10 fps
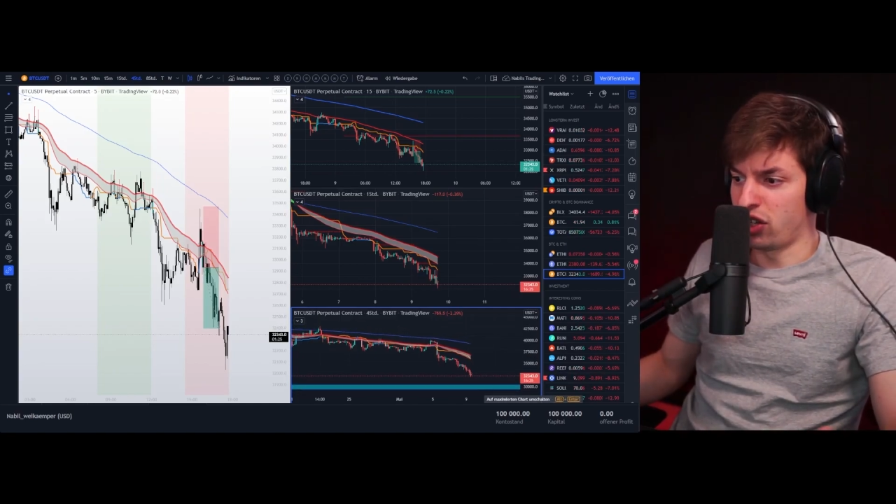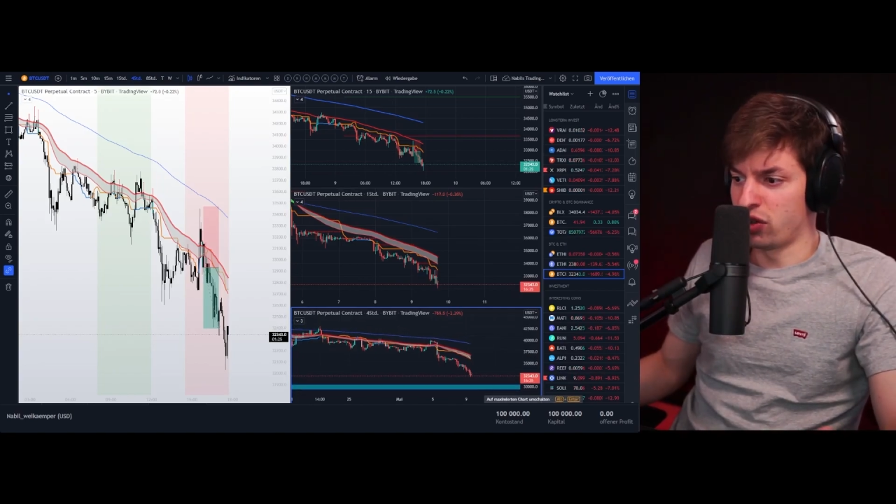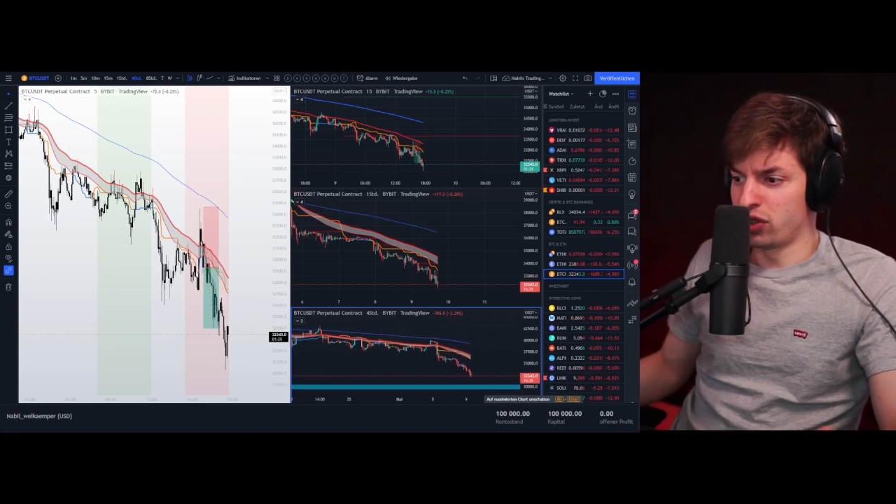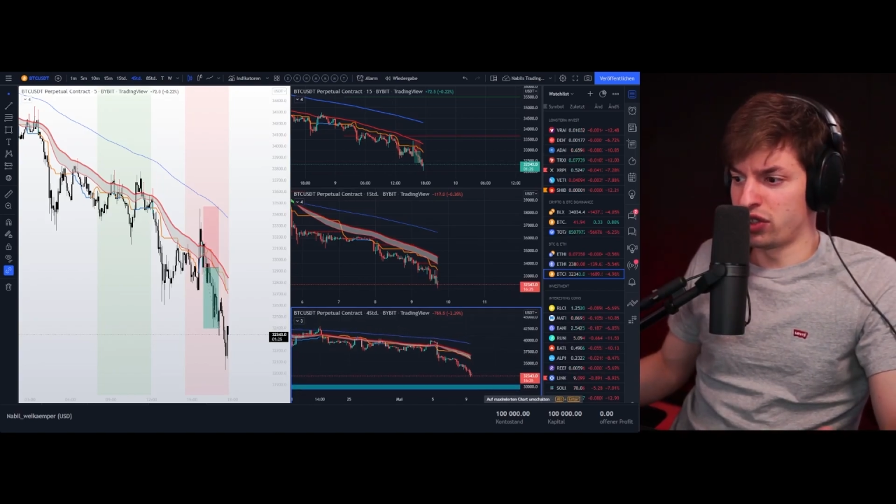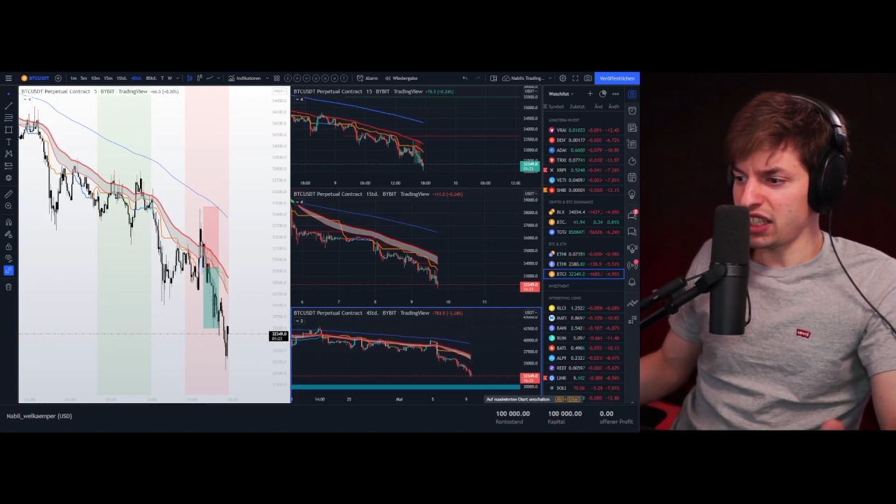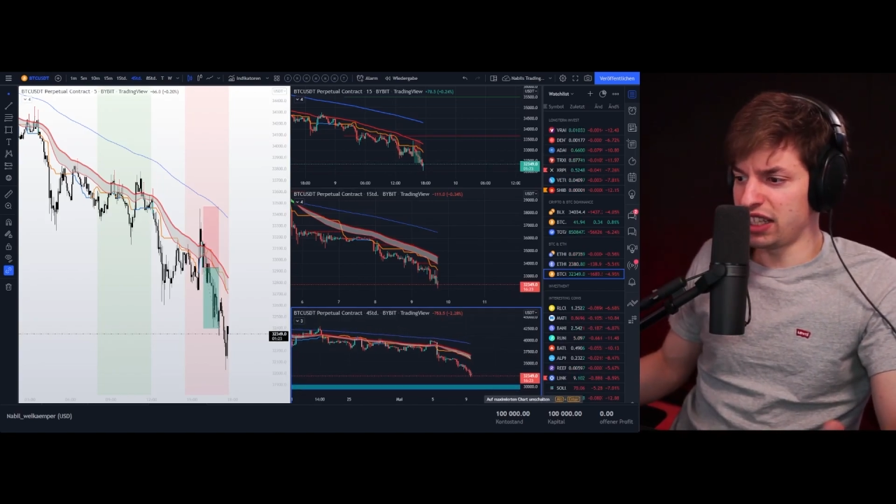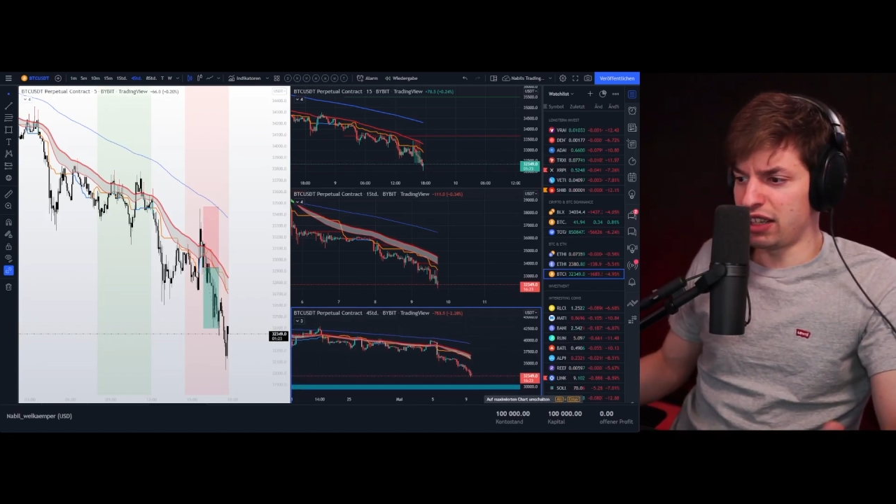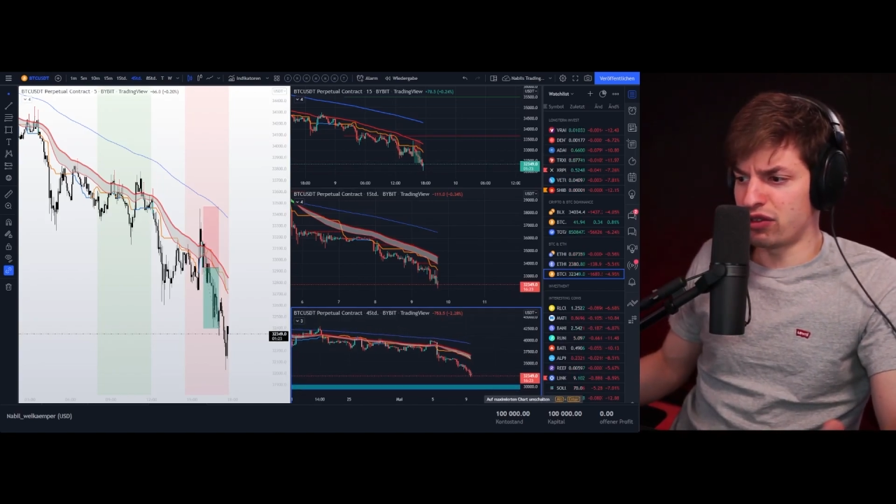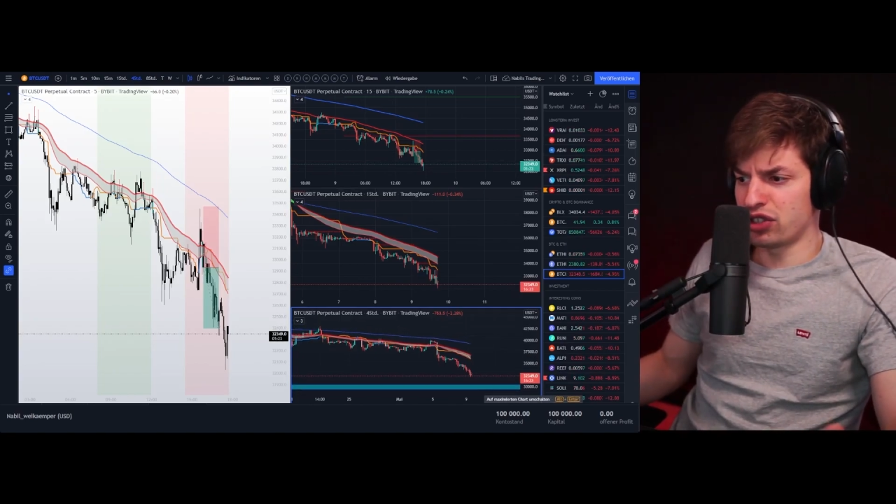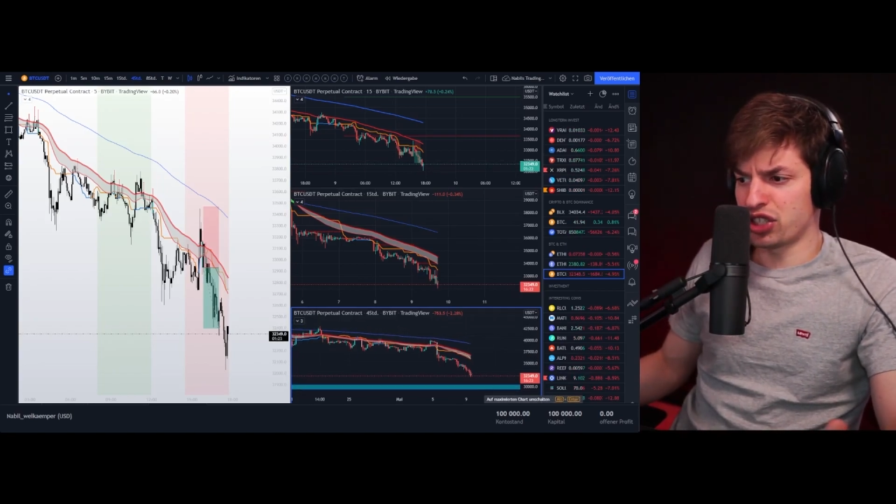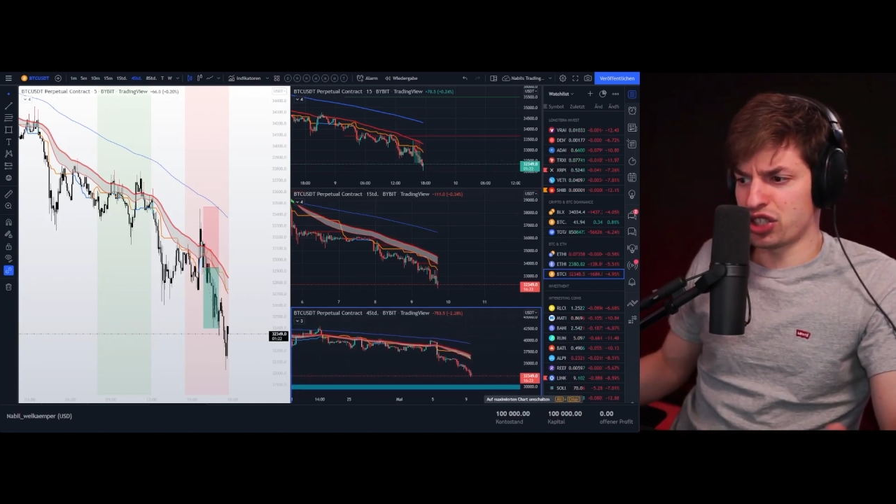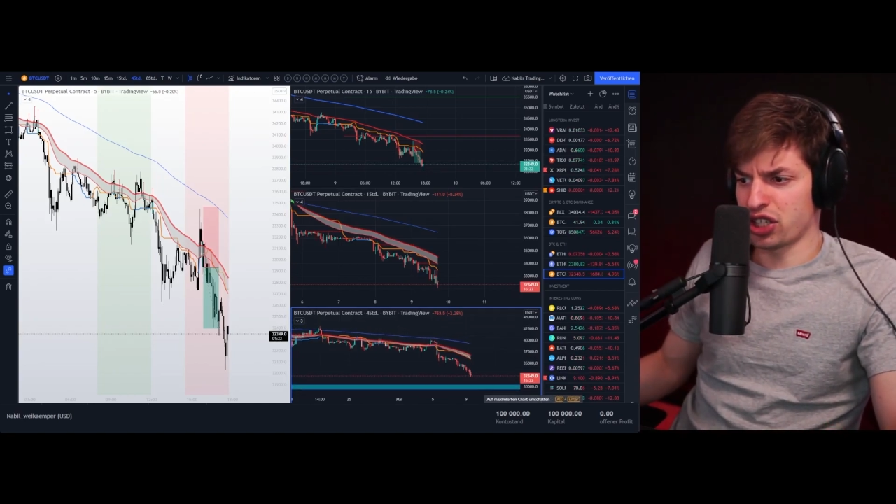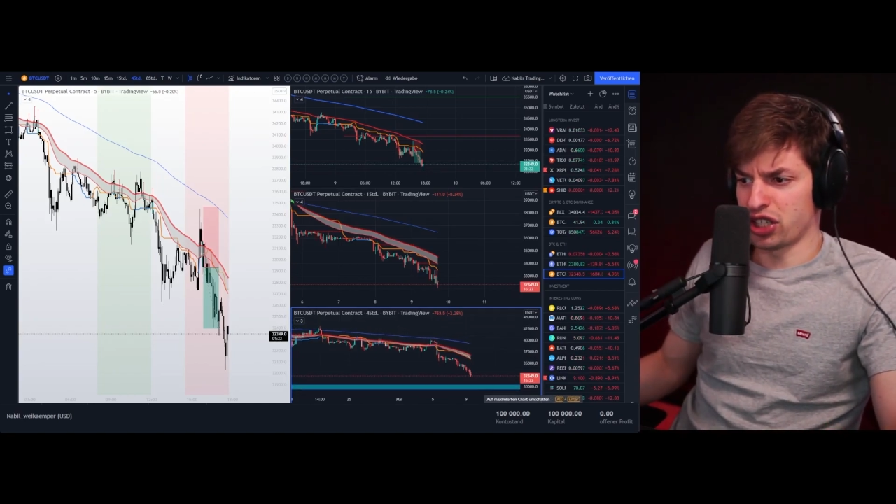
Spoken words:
Don't leverage